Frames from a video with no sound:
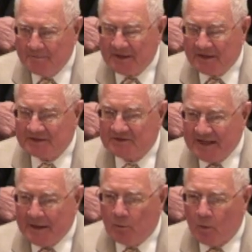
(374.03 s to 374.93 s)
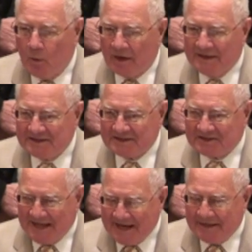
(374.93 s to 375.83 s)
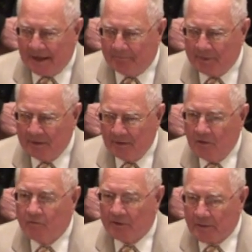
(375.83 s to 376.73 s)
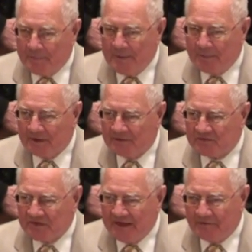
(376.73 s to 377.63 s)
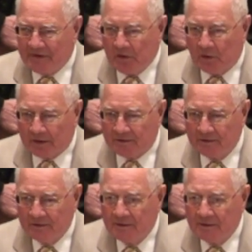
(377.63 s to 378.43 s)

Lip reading: because they were willing to stand up for the people of the state of New York.